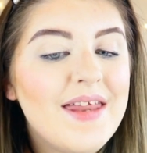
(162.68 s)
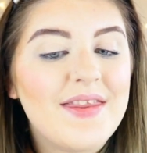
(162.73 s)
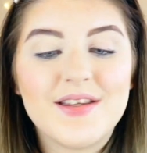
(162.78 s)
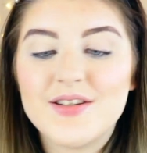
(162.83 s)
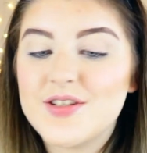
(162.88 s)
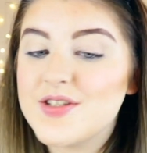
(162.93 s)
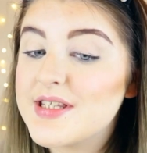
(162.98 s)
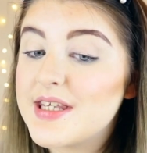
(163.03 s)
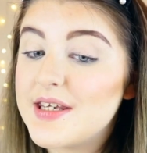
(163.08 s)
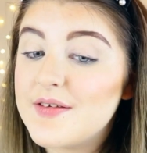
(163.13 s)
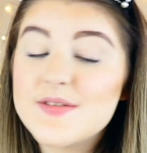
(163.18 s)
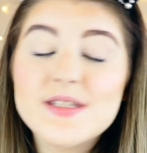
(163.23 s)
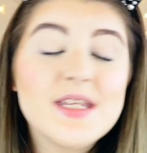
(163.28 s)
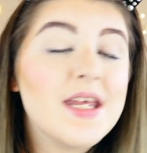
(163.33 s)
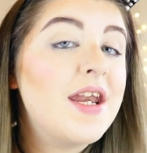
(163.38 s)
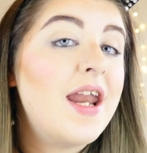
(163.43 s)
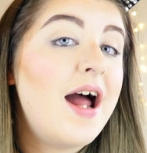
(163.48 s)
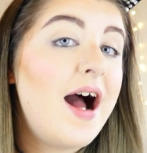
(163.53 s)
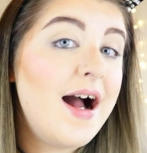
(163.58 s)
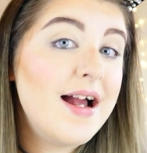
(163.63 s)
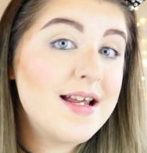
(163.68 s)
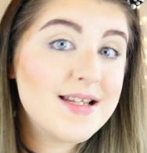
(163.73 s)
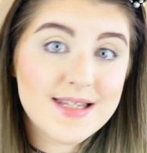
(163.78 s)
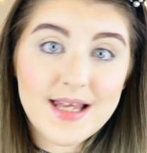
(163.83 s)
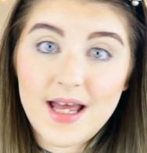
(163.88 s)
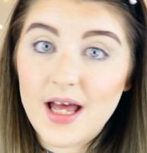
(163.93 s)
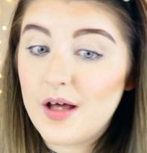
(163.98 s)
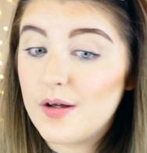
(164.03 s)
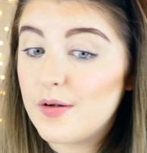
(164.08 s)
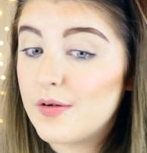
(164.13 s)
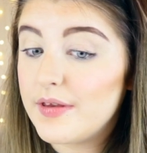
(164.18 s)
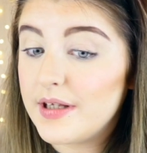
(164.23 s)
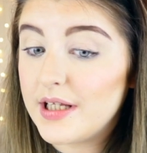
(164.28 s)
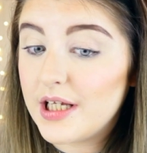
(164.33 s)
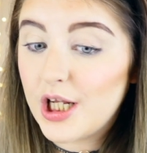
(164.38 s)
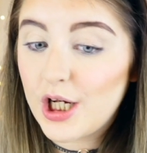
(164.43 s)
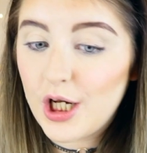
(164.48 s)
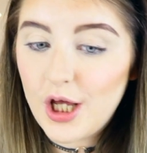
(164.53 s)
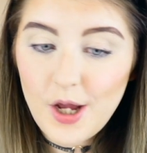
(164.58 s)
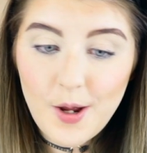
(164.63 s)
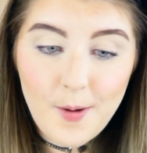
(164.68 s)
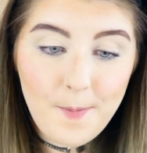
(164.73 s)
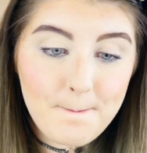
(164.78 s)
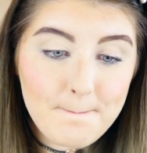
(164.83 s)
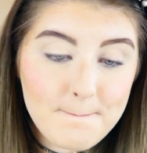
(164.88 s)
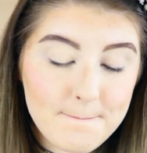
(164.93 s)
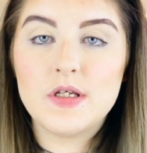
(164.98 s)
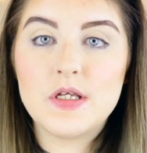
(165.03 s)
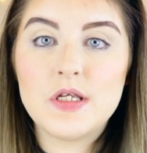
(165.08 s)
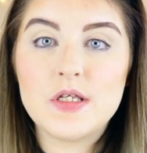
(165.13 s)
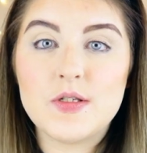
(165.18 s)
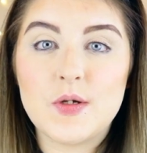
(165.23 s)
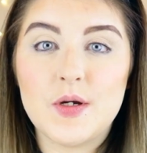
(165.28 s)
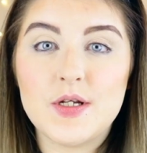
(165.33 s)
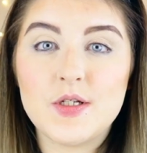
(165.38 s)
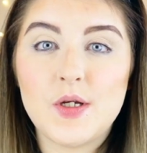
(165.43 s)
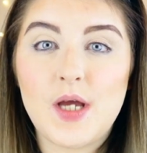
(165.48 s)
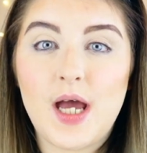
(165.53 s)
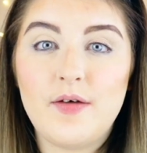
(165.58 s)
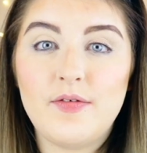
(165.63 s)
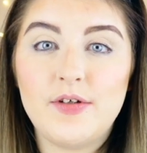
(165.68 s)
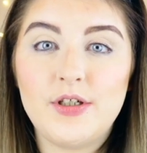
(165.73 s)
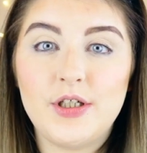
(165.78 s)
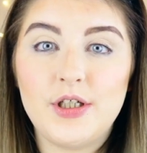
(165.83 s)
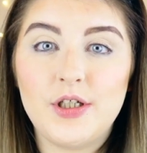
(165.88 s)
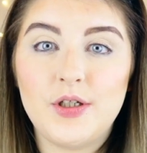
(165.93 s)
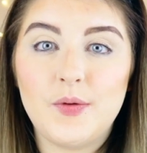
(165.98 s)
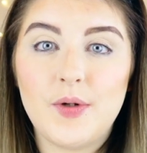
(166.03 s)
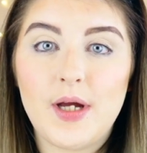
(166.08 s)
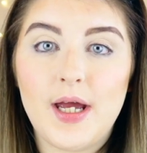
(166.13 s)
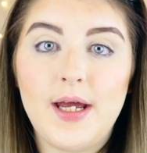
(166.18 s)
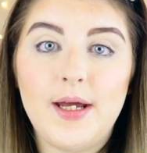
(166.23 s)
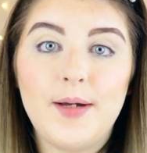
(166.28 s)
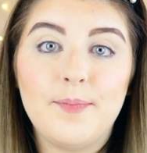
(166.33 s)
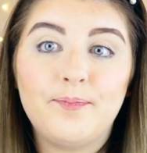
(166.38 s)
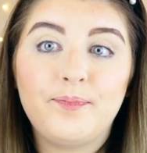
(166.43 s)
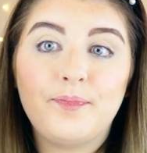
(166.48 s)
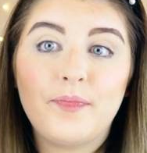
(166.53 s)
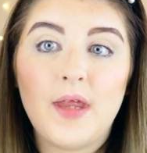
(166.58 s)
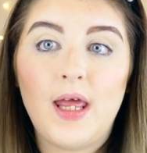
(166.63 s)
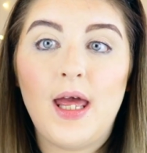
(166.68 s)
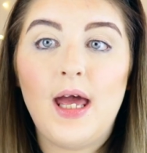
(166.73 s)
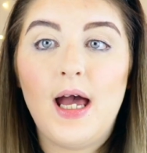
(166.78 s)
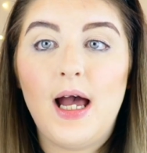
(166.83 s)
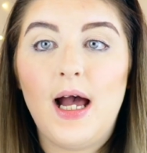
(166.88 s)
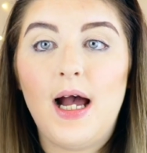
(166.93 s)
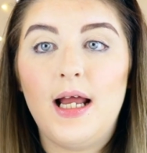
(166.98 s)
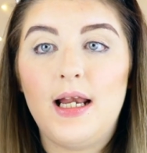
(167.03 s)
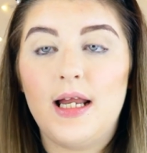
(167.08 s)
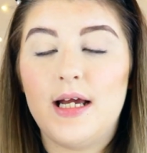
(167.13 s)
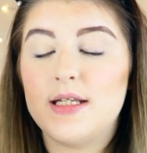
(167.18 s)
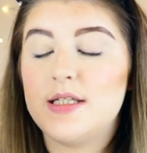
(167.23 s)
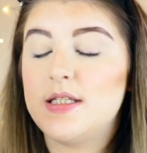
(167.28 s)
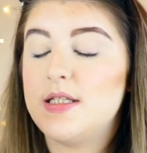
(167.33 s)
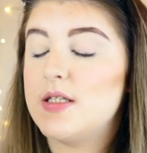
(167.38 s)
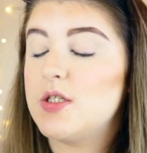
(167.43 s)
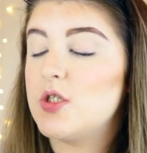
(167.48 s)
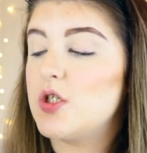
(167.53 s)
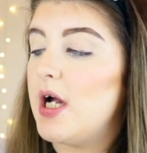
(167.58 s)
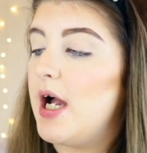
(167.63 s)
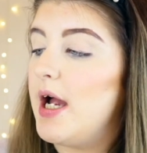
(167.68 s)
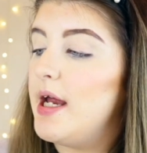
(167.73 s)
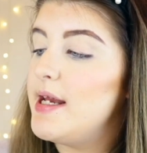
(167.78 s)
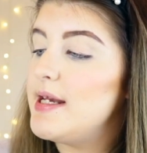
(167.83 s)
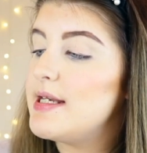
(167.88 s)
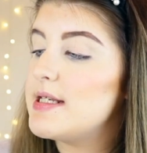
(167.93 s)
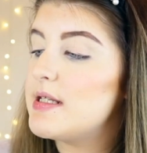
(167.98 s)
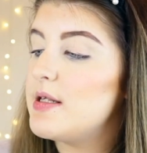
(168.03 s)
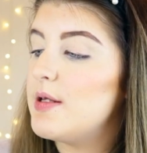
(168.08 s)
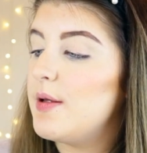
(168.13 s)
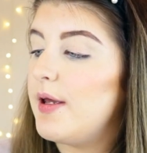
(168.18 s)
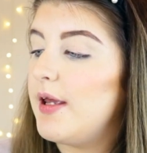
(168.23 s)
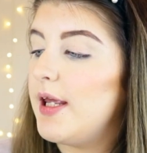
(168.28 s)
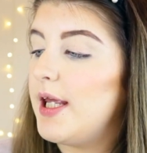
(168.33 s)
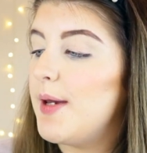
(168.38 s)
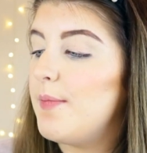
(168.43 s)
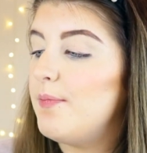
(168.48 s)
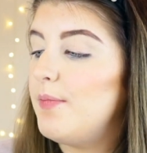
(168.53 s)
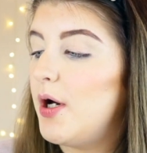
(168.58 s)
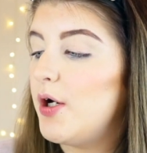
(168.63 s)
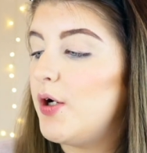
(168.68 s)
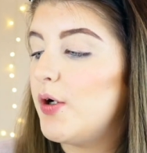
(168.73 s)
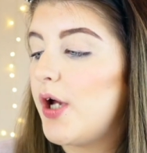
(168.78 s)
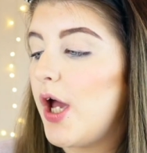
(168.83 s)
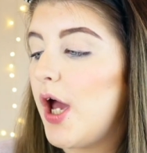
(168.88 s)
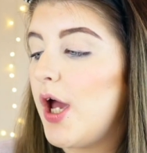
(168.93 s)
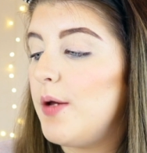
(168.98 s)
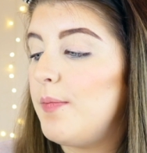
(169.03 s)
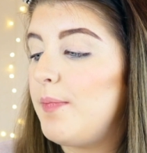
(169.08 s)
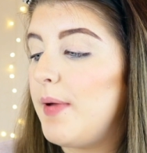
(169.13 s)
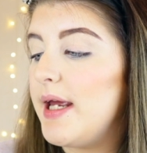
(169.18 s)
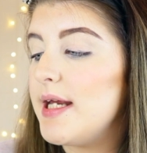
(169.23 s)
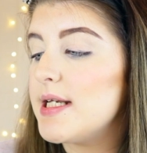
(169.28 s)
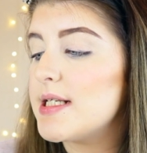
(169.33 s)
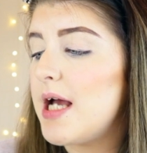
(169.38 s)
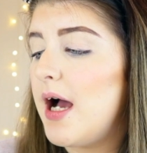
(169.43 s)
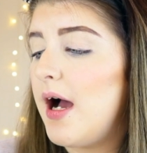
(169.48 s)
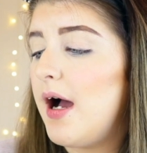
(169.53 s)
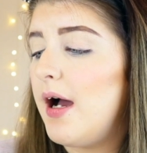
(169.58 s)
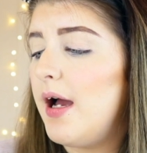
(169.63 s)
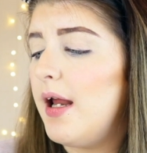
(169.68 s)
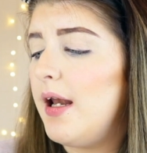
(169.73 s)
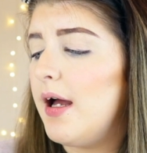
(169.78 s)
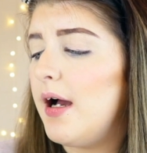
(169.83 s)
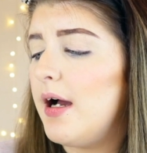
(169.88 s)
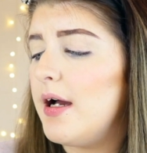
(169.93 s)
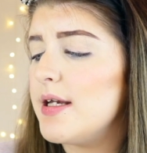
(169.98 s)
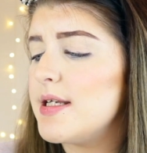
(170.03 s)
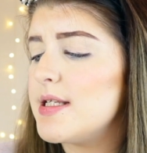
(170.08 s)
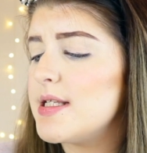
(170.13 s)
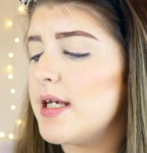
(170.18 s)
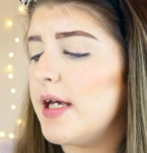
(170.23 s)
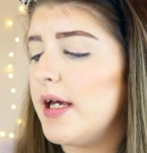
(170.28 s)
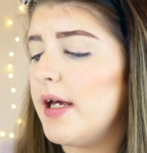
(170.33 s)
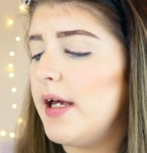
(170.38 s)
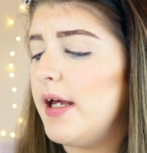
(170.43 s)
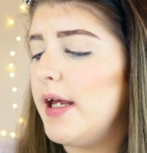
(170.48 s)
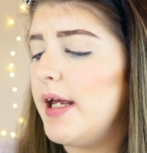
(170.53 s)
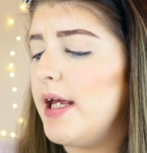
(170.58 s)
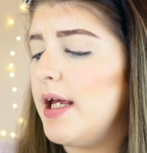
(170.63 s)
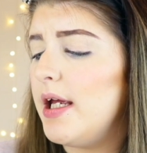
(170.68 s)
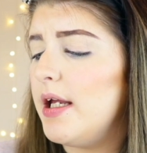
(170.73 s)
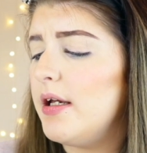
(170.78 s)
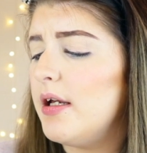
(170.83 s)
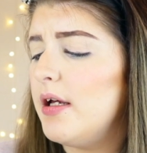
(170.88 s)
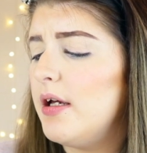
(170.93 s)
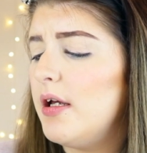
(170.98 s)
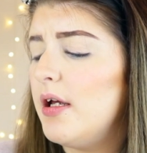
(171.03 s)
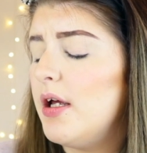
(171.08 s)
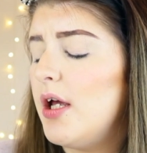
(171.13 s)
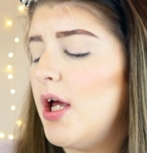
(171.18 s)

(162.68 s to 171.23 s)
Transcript: It just gives a nice healthy glow. So I do have a new highlighter to try. It's the Model Co Baked Highlighter in